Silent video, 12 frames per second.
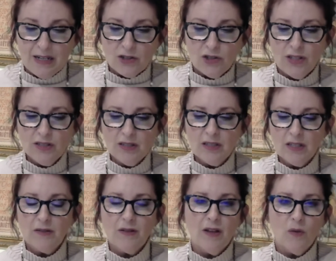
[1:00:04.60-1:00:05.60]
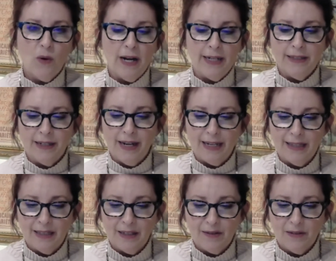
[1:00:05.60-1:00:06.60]
So this is a, a wine that I
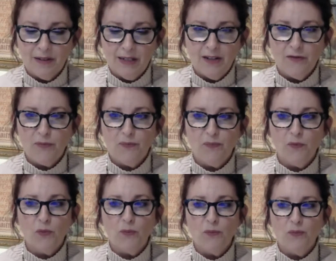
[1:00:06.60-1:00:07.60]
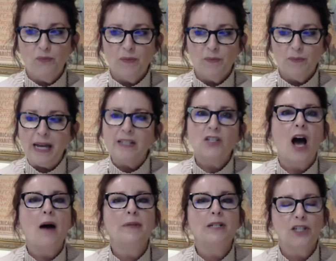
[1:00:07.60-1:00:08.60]
think kind of pays
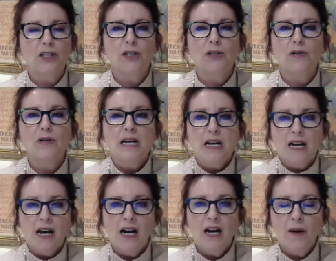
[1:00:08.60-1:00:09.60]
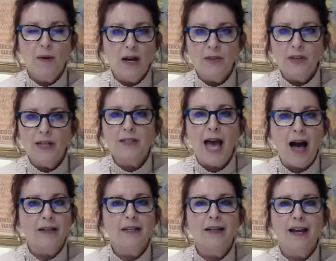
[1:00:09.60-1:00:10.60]
homage to uh, the
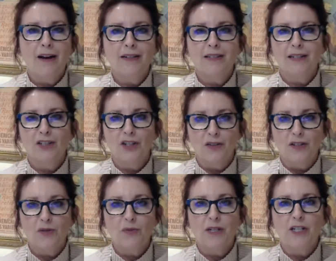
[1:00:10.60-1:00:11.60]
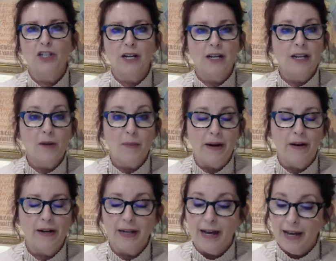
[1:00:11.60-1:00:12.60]
Italian heritage in this region and in
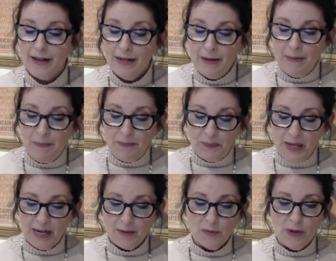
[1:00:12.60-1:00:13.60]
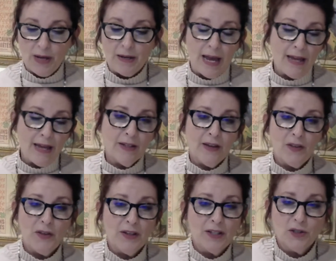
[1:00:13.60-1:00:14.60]
America. And and I'm and and the other
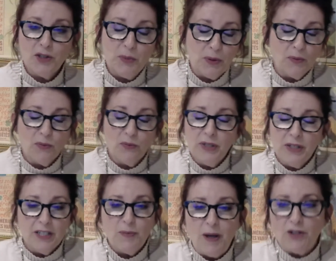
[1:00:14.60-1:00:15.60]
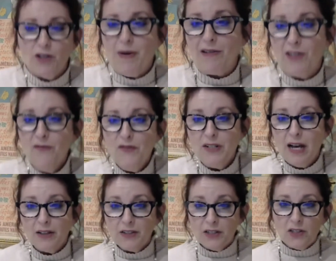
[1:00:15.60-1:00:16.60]
thing that's super really special about
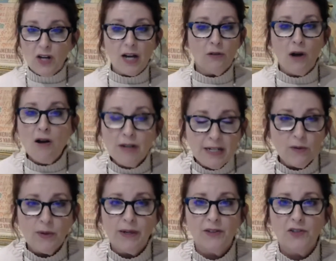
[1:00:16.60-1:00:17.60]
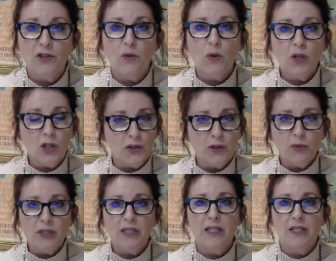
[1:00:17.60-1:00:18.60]
Zinfandel is it's not grown anywhere else in the world. It
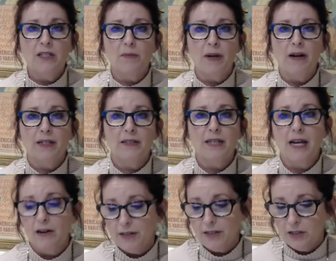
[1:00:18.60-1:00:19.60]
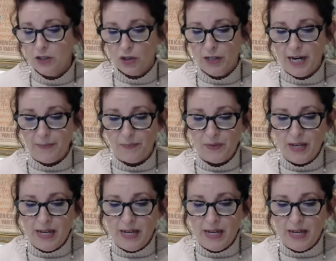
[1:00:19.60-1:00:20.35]
really is America's heritage grape,